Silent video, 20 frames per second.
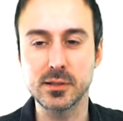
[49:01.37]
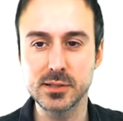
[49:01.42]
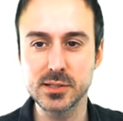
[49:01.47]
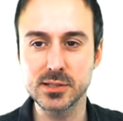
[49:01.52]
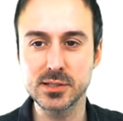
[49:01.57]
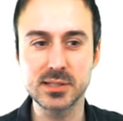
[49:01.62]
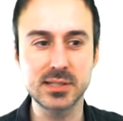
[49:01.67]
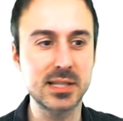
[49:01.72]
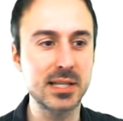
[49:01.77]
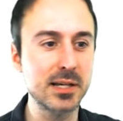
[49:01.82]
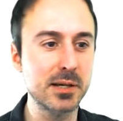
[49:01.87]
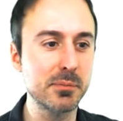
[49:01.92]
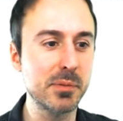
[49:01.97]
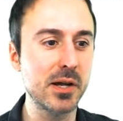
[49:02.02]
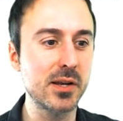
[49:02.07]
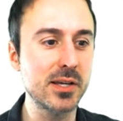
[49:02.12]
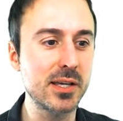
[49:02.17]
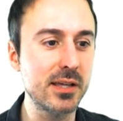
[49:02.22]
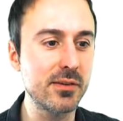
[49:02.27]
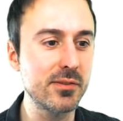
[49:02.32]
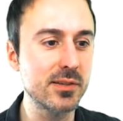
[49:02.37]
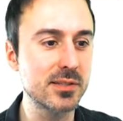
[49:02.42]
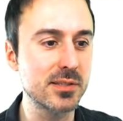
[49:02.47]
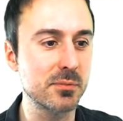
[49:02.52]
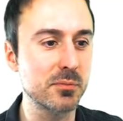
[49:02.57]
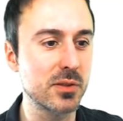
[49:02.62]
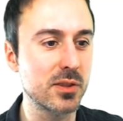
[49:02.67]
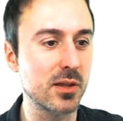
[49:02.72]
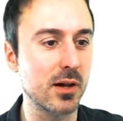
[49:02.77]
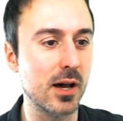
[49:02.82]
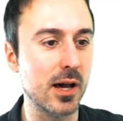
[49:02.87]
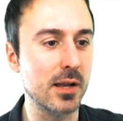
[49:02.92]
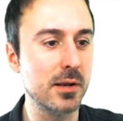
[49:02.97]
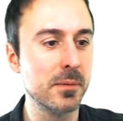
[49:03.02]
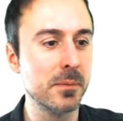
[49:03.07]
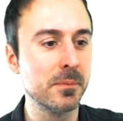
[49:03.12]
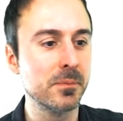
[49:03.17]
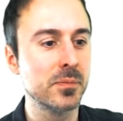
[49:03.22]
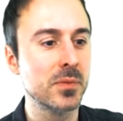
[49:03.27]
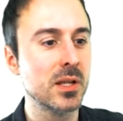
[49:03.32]
just think about it give it some thought
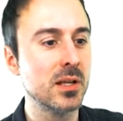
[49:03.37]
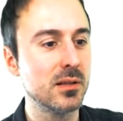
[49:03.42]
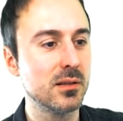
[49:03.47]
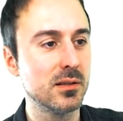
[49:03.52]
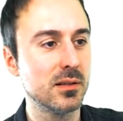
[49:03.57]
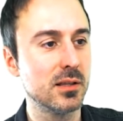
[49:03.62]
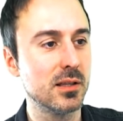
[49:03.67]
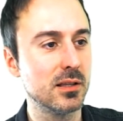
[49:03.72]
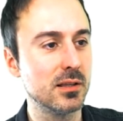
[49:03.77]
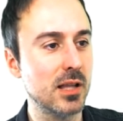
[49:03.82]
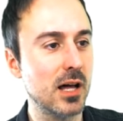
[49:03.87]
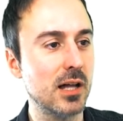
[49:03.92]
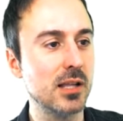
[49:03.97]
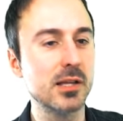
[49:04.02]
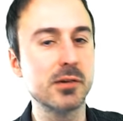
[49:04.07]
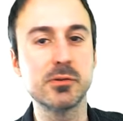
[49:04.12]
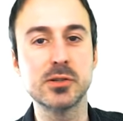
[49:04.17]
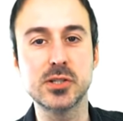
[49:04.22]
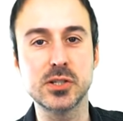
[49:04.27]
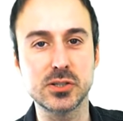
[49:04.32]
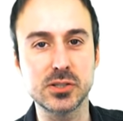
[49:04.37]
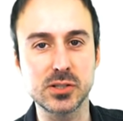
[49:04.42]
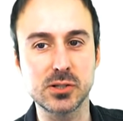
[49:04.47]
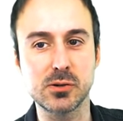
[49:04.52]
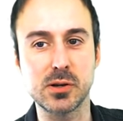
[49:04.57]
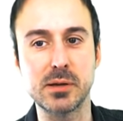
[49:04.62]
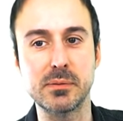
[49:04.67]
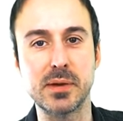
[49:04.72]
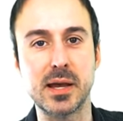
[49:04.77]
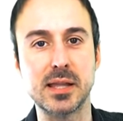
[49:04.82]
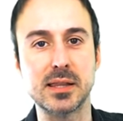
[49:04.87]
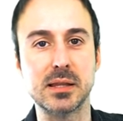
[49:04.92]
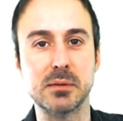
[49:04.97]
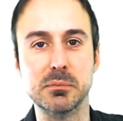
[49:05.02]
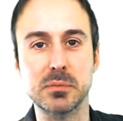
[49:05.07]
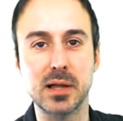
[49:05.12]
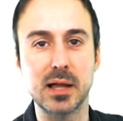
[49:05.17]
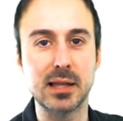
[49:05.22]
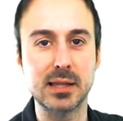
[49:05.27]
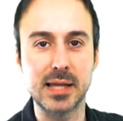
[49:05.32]
lolly would just scream at them
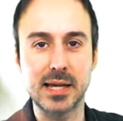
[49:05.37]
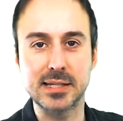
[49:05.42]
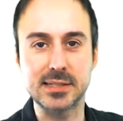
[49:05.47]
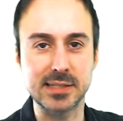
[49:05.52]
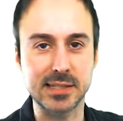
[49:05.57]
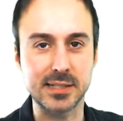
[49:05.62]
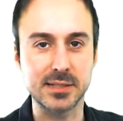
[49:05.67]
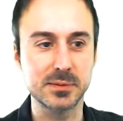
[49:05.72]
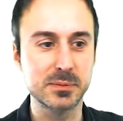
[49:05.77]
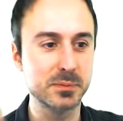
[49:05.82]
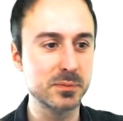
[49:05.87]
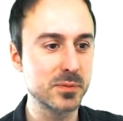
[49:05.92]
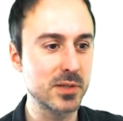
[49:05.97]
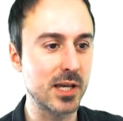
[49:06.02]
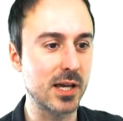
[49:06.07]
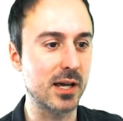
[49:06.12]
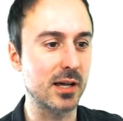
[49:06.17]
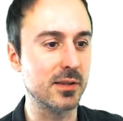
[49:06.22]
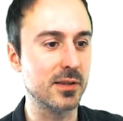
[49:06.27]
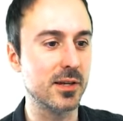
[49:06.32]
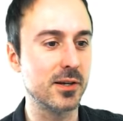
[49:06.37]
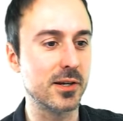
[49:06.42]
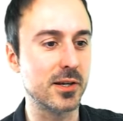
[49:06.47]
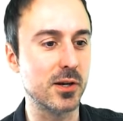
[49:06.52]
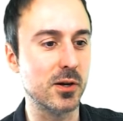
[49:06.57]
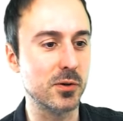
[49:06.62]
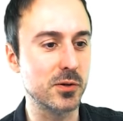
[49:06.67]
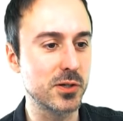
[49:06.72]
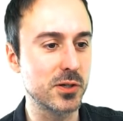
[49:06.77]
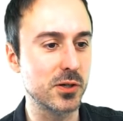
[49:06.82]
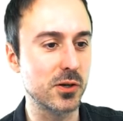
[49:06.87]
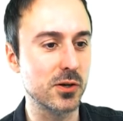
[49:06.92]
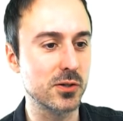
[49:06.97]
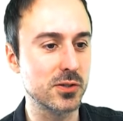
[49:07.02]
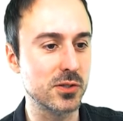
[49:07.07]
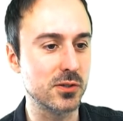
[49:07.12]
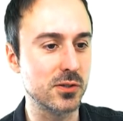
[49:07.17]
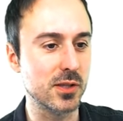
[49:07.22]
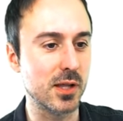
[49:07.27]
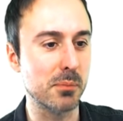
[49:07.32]
lazy yeah there you go you could also
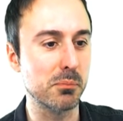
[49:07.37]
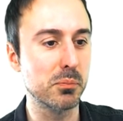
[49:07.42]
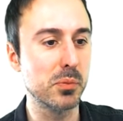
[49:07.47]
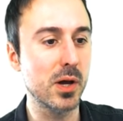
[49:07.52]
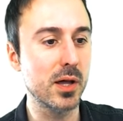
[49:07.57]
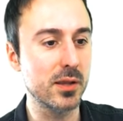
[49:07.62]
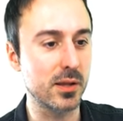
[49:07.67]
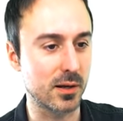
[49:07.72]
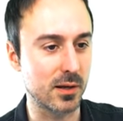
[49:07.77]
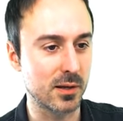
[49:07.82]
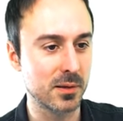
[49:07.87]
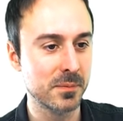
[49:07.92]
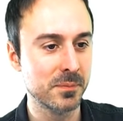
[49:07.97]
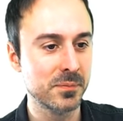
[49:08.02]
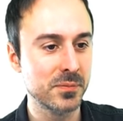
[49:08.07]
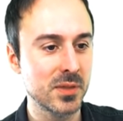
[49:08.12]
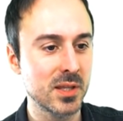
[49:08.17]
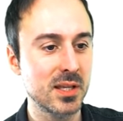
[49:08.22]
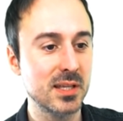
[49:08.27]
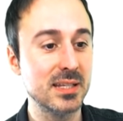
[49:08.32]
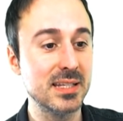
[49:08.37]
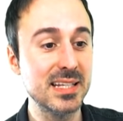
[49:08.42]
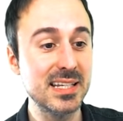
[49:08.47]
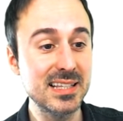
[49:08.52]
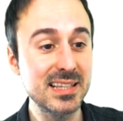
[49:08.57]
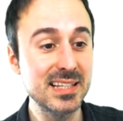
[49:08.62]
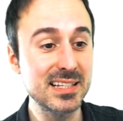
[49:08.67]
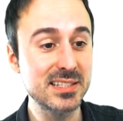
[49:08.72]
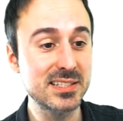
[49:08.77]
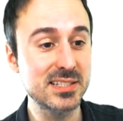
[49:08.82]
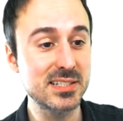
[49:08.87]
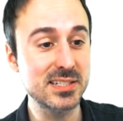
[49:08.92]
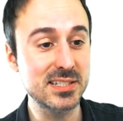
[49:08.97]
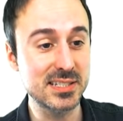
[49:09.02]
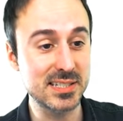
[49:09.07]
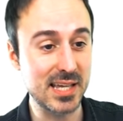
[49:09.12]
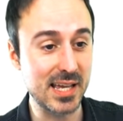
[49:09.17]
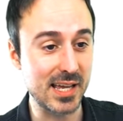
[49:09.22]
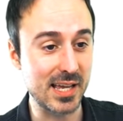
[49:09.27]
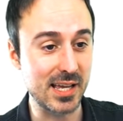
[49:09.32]
do that brother needless to
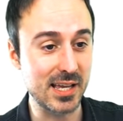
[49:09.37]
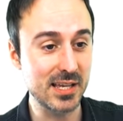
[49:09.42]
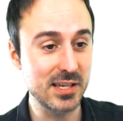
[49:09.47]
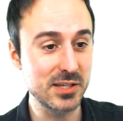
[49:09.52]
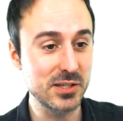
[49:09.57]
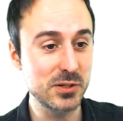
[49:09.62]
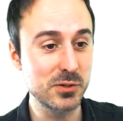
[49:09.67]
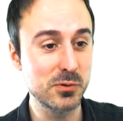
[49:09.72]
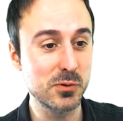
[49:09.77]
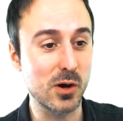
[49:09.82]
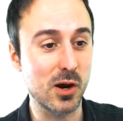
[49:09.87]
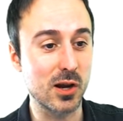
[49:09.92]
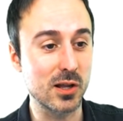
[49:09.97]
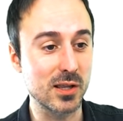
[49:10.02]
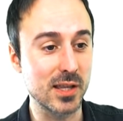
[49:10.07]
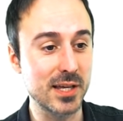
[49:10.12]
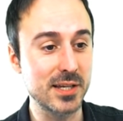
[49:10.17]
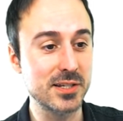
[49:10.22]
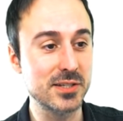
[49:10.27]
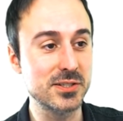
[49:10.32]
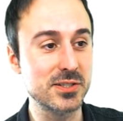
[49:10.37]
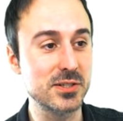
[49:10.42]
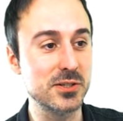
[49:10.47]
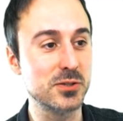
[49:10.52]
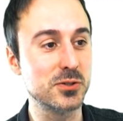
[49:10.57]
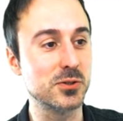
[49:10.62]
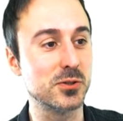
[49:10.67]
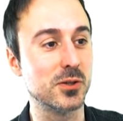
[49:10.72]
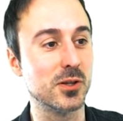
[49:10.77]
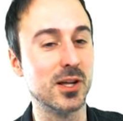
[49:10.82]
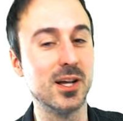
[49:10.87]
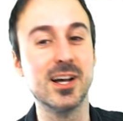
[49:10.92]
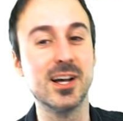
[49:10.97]
say you are late as usual